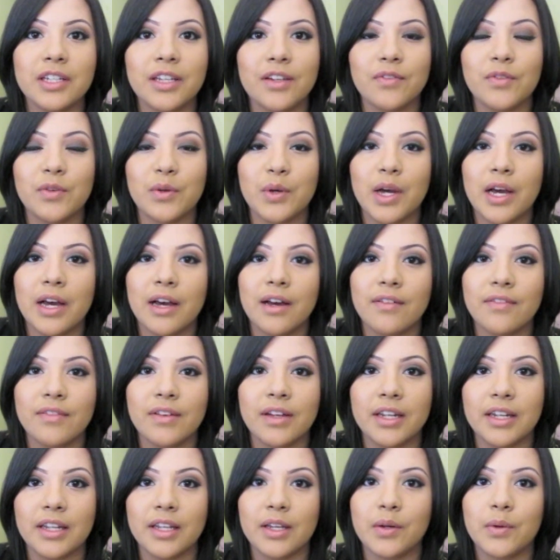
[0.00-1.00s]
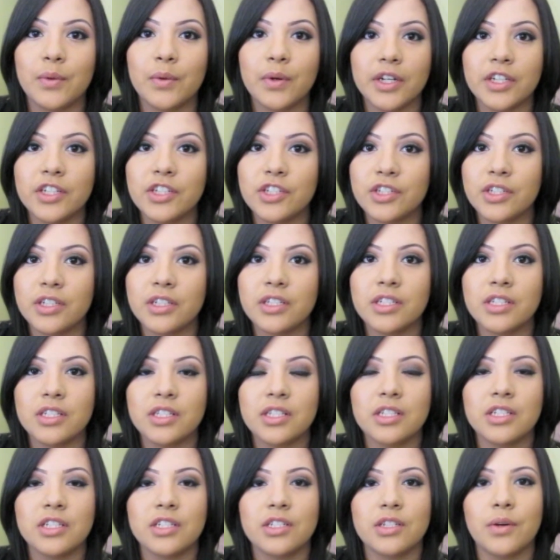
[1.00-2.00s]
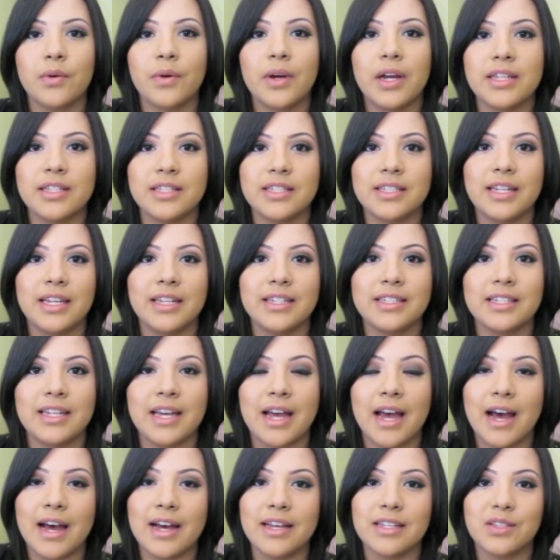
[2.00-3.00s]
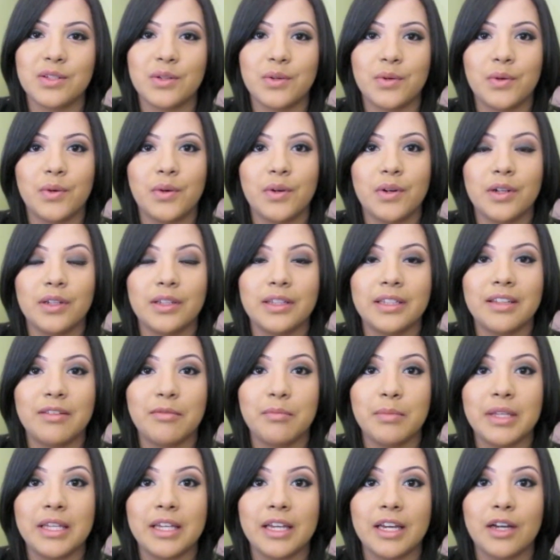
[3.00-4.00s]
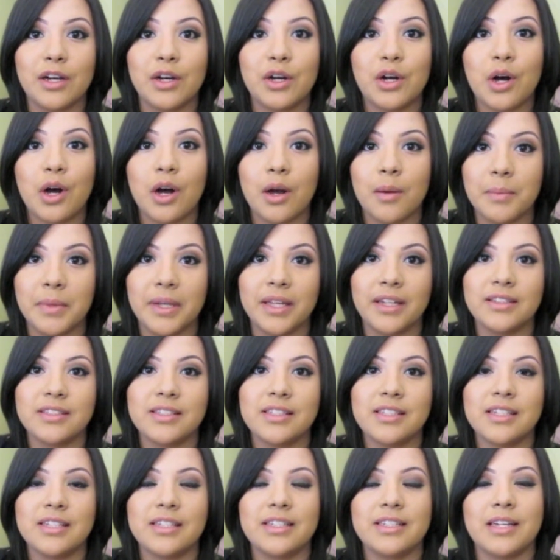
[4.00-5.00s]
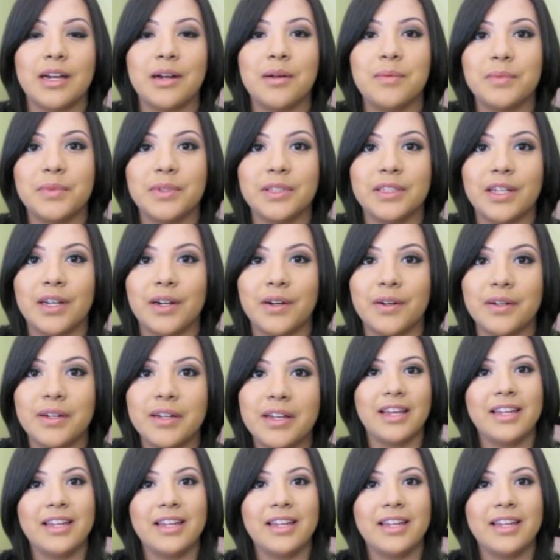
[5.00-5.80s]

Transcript: If you have any questions, don't hesitate to ask or leave me a comment down below,